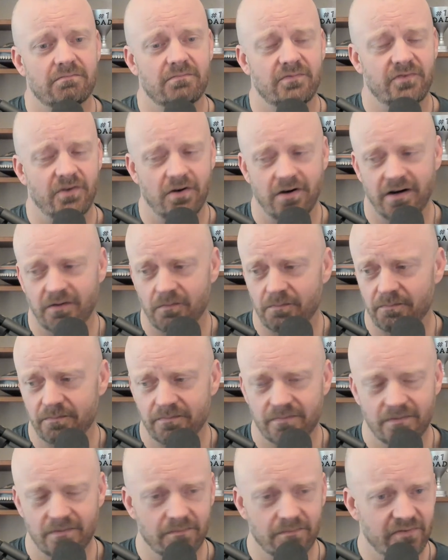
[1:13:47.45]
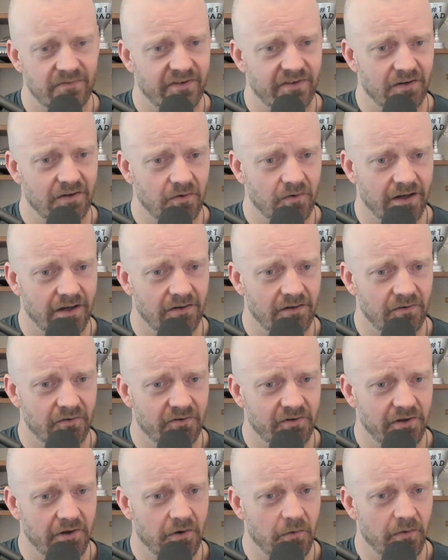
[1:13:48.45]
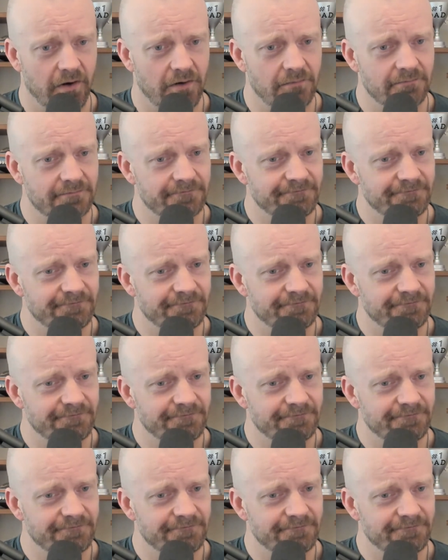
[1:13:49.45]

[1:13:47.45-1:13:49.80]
Sorry, signal got a little slow there.